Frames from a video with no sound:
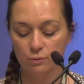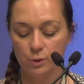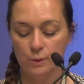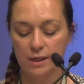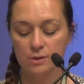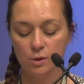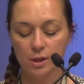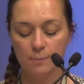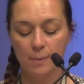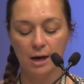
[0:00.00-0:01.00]
rulings on the
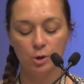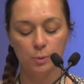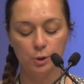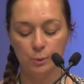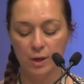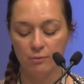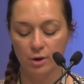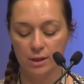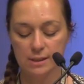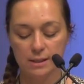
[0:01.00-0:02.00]
comparable UK
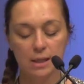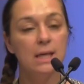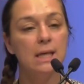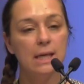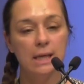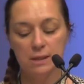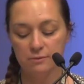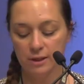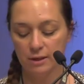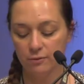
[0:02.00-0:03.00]
right,
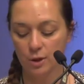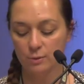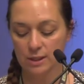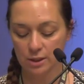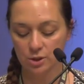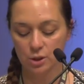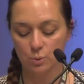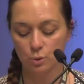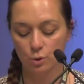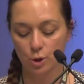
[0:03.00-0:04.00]
even if those actions
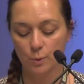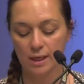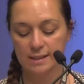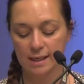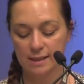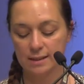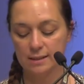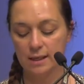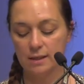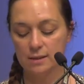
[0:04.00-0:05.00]
were ongoing at exit
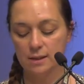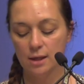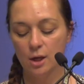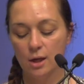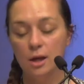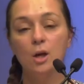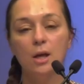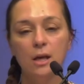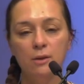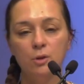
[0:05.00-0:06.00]
date.
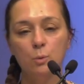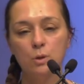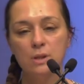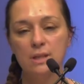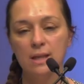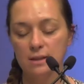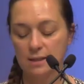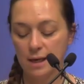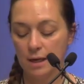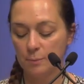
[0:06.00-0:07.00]
If you wanted that
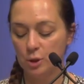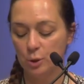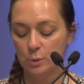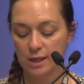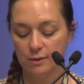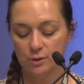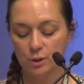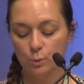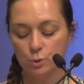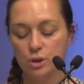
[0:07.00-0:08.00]
to happen, you would have to
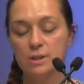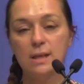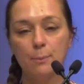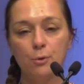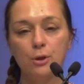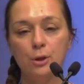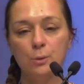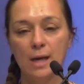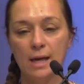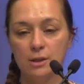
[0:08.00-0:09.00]
launch a separate
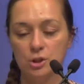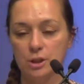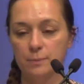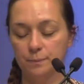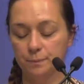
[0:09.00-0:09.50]
UK action.